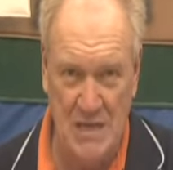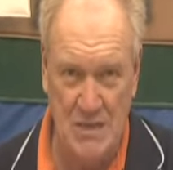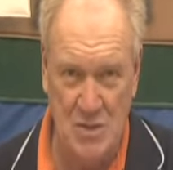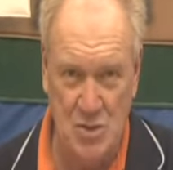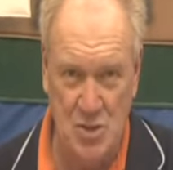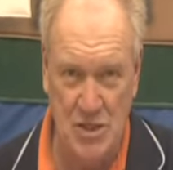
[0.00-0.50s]

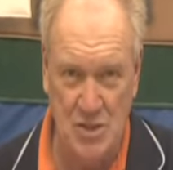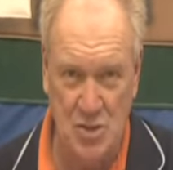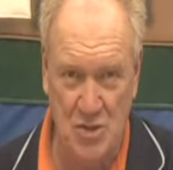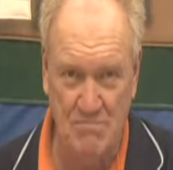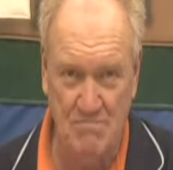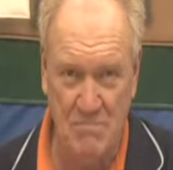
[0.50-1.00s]
The
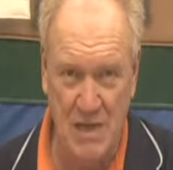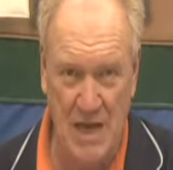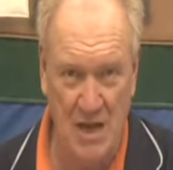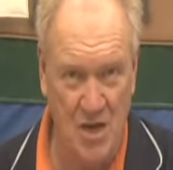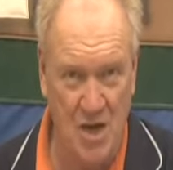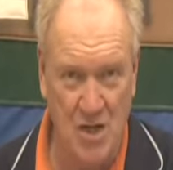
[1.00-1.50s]
season
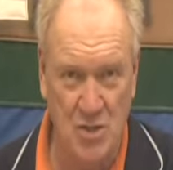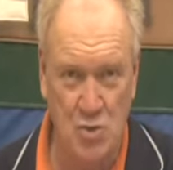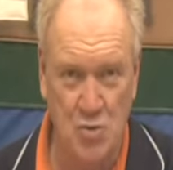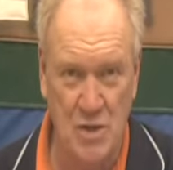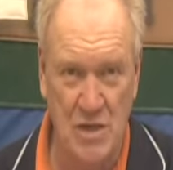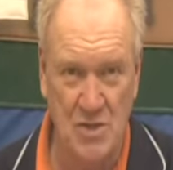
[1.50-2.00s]
had odd
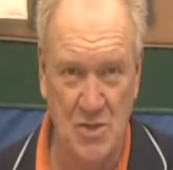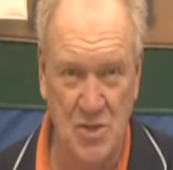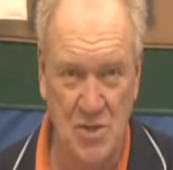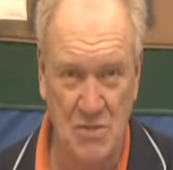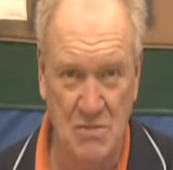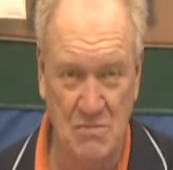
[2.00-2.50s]

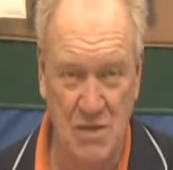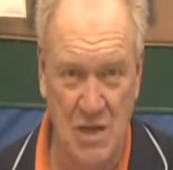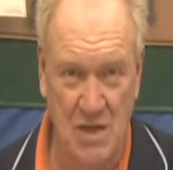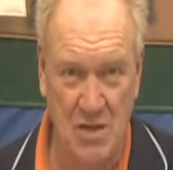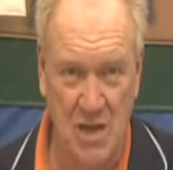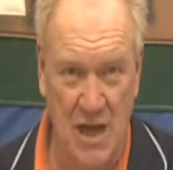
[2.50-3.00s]
twists
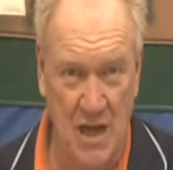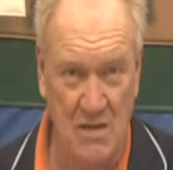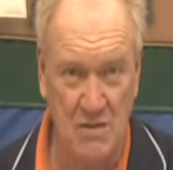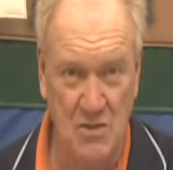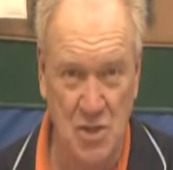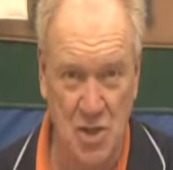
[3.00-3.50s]
in that
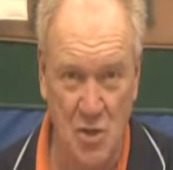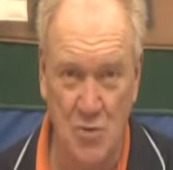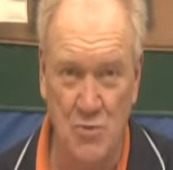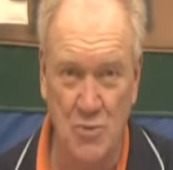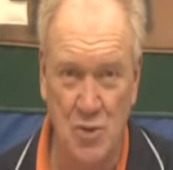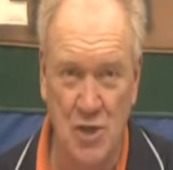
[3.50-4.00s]
its
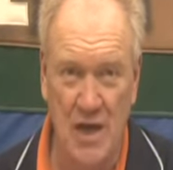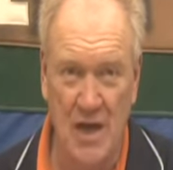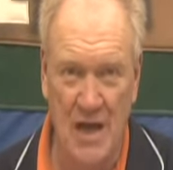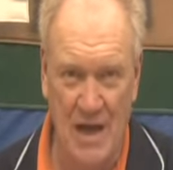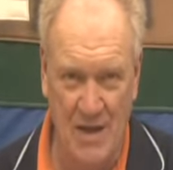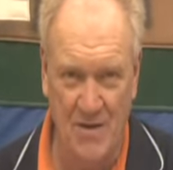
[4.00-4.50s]
coach,
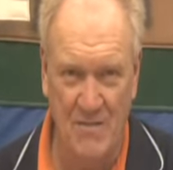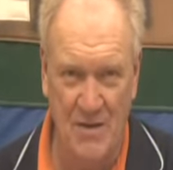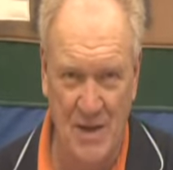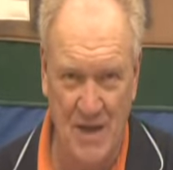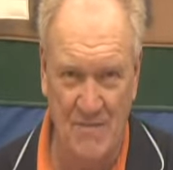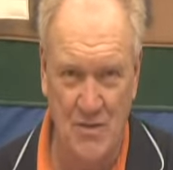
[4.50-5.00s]

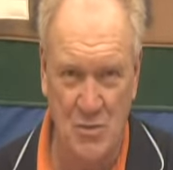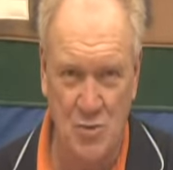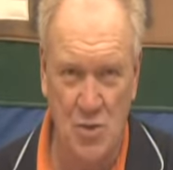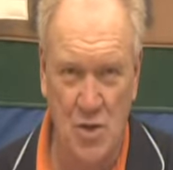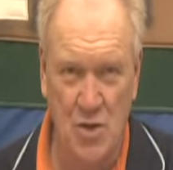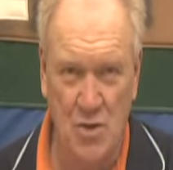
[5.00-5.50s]
Alvin Evans,
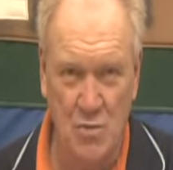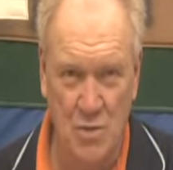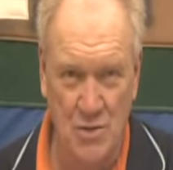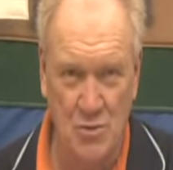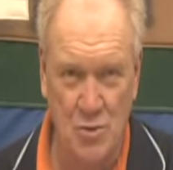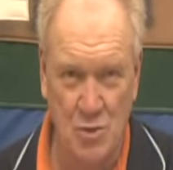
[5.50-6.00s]

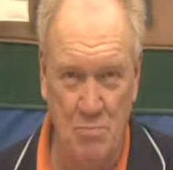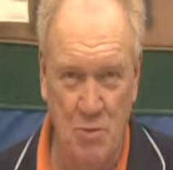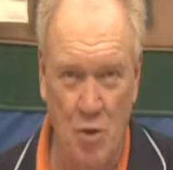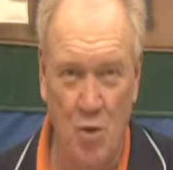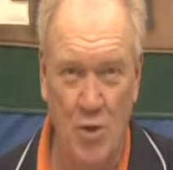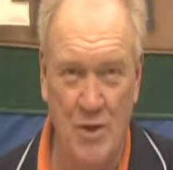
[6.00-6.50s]
was
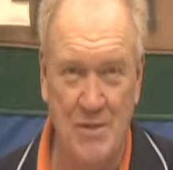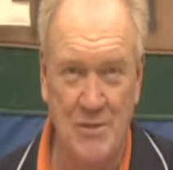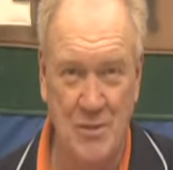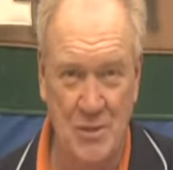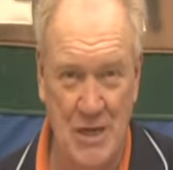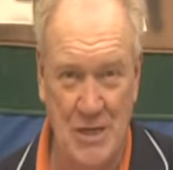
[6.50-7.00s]
deployed
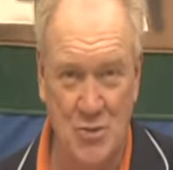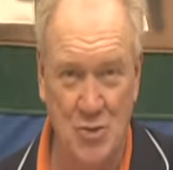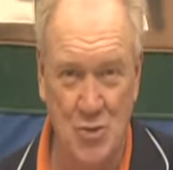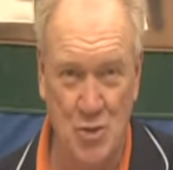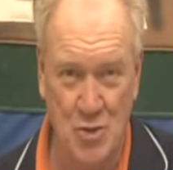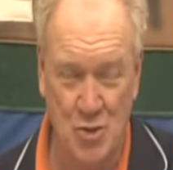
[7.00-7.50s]
to
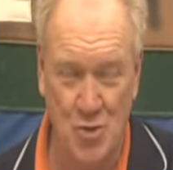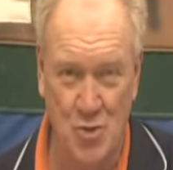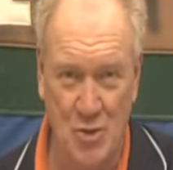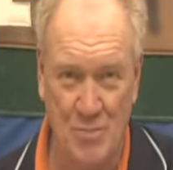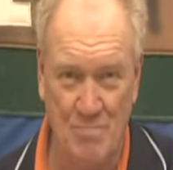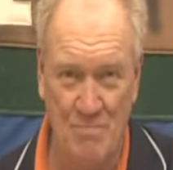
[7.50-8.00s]
Desert
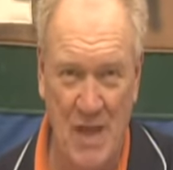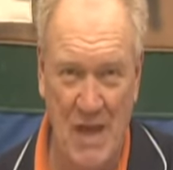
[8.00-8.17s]
Storm.